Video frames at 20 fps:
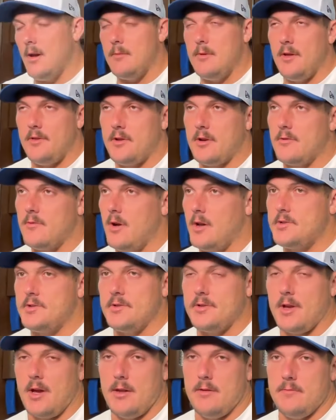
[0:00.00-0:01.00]
Yeah, I mean, I think our
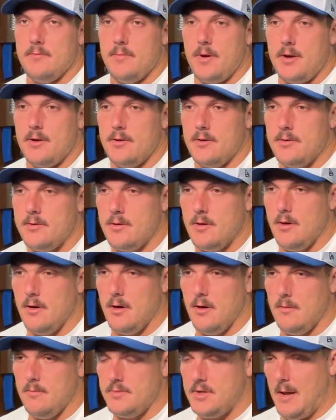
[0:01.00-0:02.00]
roster's gotten better
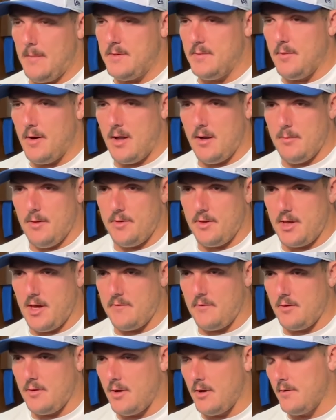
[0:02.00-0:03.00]
top to bottom. I think
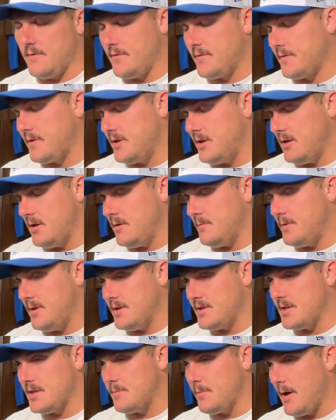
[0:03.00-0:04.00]
having a lot of key
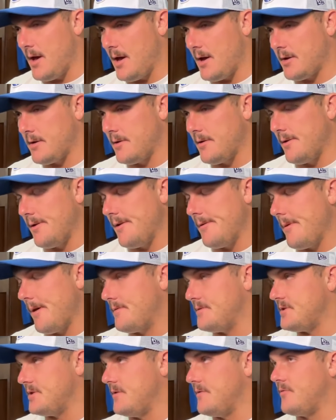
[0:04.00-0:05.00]
pieces back,
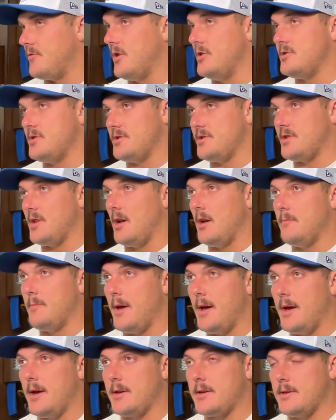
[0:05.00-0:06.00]
obviously free agent signed
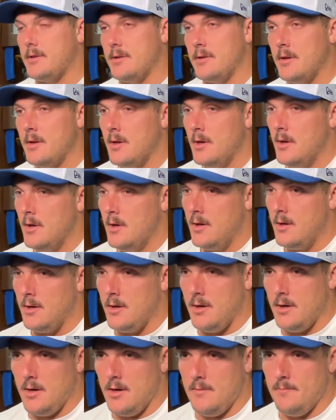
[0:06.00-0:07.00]
back, and
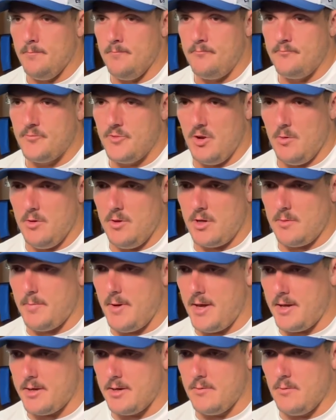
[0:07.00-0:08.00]
you know, we look
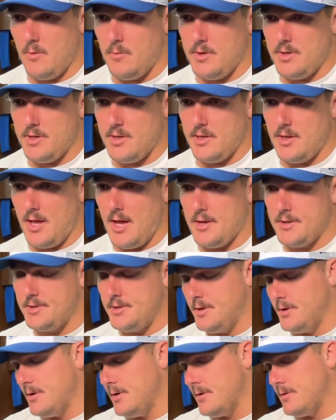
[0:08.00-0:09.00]
back at what we did last
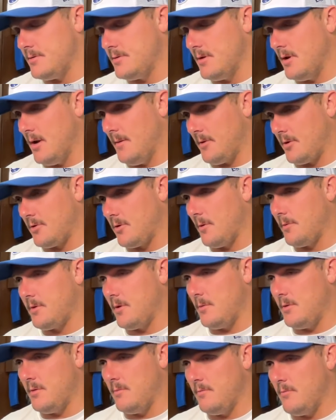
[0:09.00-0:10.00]
year, the growth
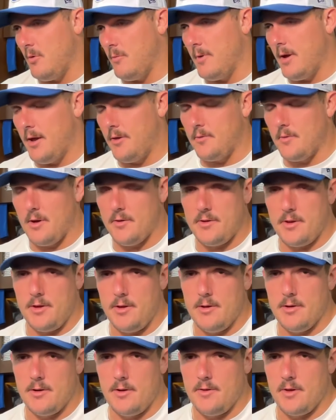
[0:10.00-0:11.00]
that we made throughout the year.